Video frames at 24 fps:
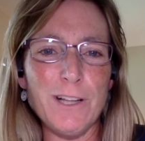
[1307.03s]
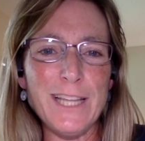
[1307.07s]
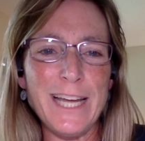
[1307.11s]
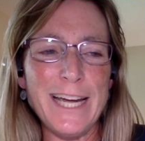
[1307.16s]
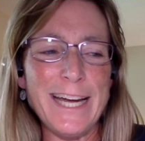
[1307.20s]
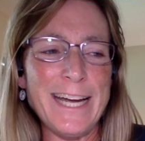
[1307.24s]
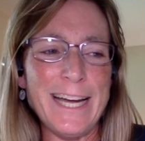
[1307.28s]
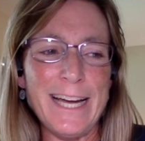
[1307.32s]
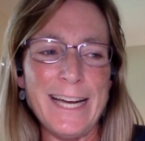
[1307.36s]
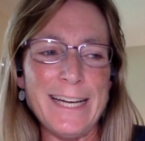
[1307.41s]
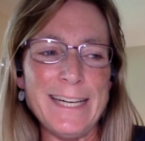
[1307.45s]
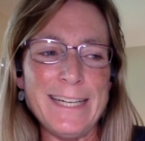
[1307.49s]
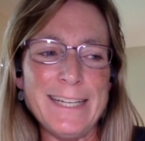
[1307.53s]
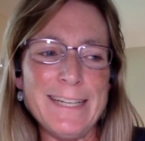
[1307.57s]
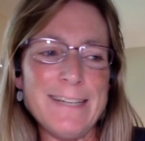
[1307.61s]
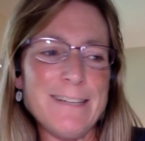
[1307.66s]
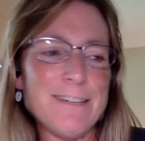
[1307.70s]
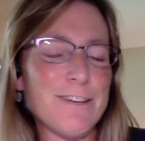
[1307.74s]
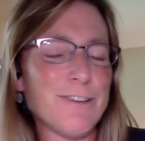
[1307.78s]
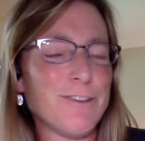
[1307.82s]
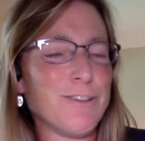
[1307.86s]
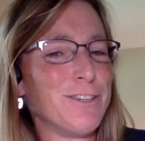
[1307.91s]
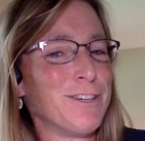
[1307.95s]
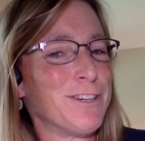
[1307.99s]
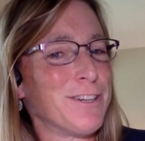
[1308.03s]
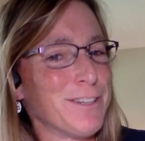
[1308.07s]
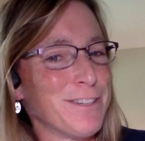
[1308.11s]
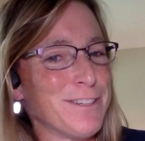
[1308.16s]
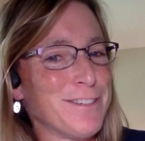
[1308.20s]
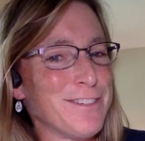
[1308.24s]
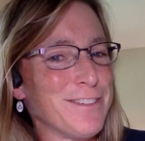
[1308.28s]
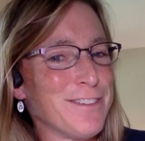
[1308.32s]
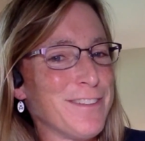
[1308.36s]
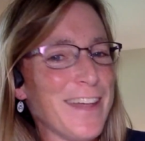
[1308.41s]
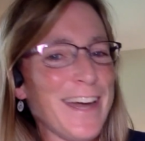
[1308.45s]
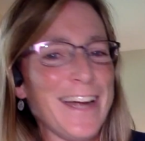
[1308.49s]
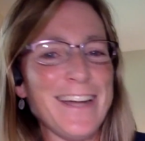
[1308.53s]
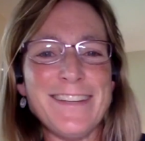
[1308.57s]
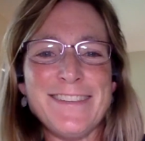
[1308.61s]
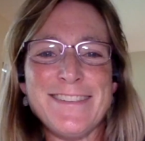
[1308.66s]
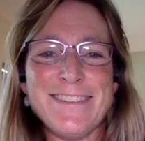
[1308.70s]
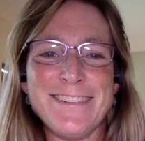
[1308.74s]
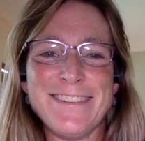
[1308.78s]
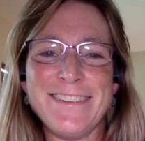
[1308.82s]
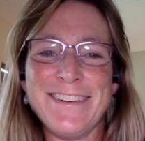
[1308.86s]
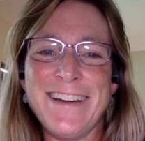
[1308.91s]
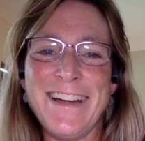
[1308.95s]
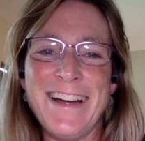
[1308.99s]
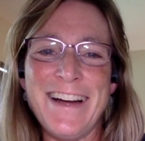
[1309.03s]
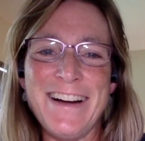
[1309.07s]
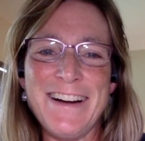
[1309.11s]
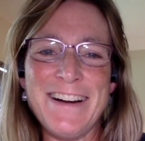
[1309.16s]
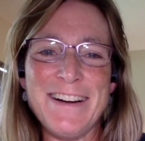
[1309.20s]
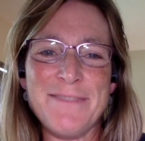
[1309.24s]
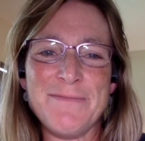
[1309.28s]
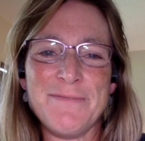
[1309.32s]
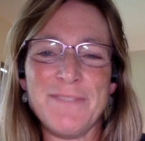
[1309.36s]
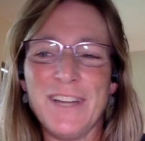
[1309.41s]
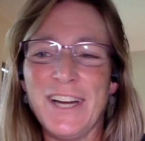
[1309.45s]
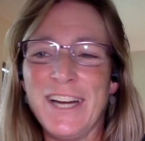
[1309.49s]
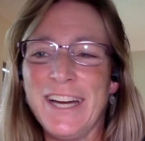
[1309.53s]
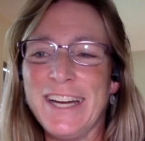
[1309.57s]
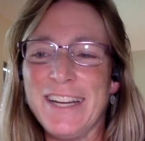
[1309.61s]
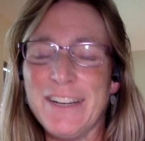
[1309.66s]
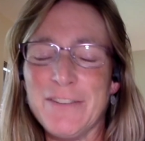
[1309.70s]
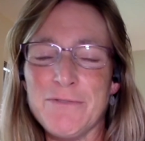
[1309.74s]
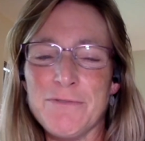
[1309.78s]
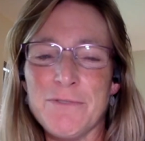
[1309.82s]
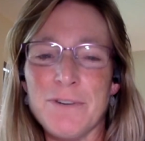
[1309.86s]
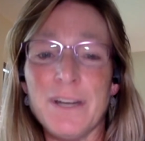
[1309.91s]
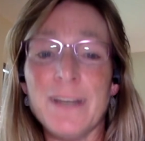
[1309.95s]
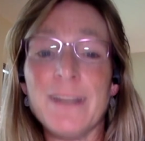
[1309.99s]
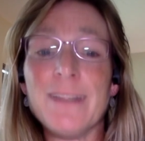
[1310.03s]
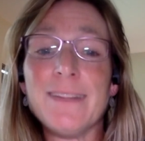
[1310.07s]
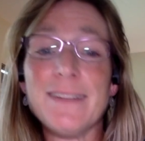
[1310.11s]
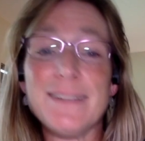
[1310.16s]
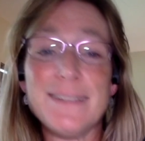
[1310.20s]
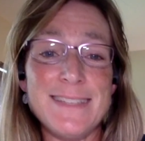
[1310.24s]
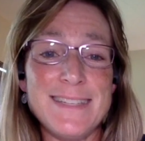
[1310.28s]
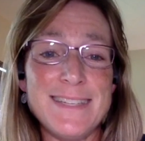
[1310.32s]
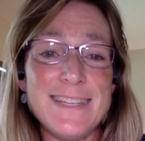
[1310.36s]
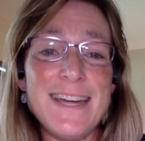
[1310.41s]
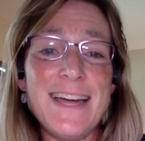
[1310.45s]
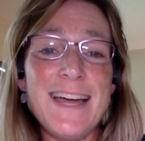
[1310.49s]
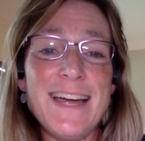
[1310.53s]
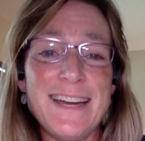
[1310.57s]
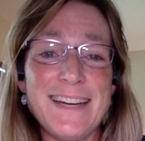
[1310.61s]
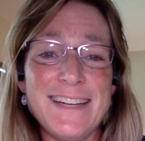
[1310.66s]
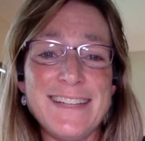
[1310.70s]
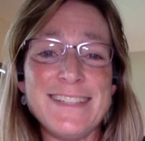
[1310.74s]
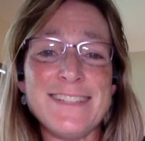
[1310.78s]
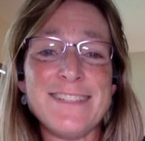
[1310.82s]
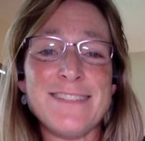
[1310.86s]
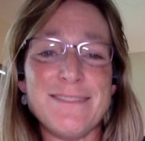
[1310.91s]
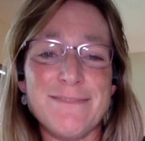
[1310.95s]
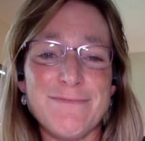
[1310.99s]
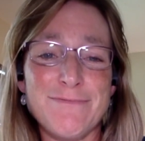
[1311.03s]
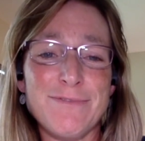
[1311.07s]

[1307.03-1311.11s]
Like, I didn't know you could do that. So now I'm like, one of these days,